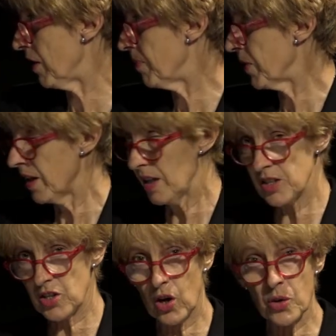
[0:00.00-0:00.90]
And
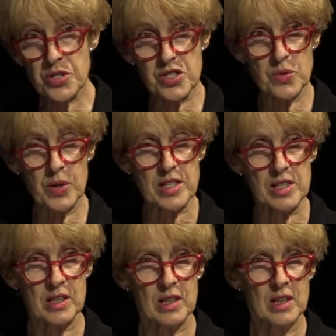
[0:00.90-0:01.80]
there's a whole
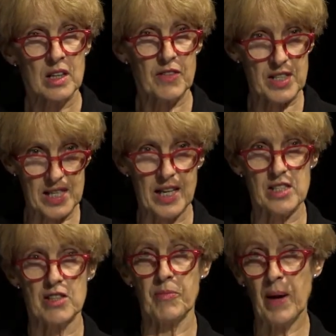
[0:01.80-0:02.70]
suite of
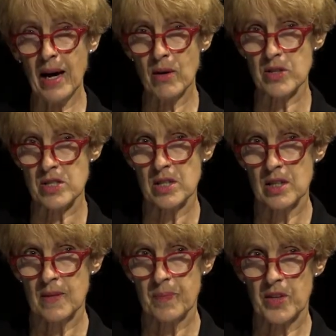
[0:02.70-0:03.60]
executive powers
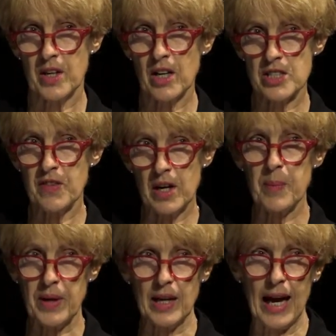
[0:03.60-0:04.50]
that are
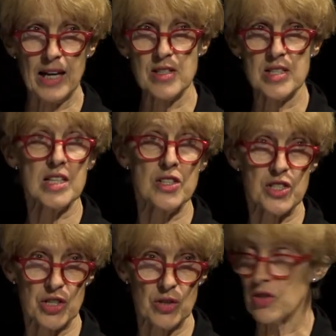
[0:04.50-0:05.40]
developing as these
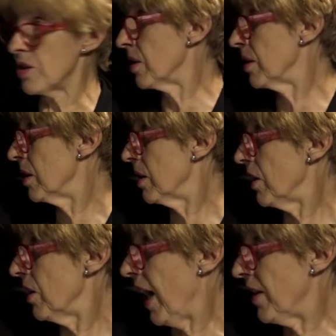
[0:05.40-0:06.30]
children
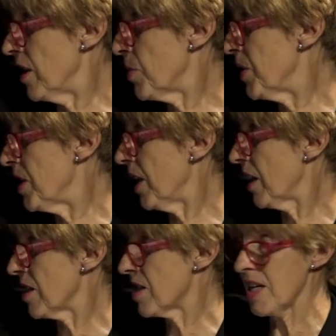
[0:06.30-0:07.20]
at this
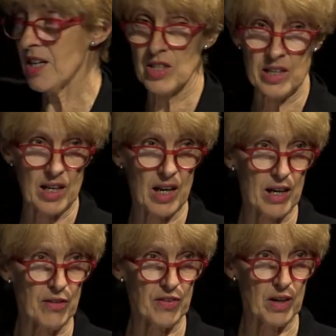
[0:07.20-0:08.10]
particular stage in their
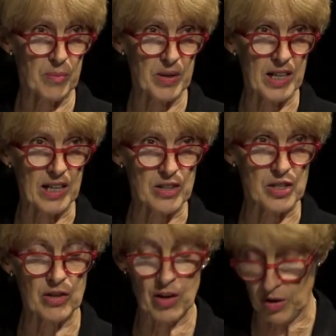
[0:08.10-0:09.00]
life are beginning
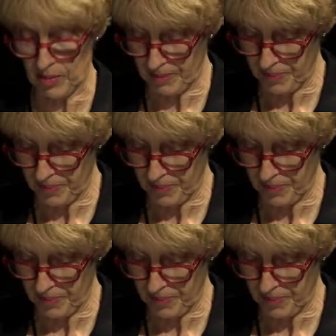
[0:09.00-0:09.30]
to grow.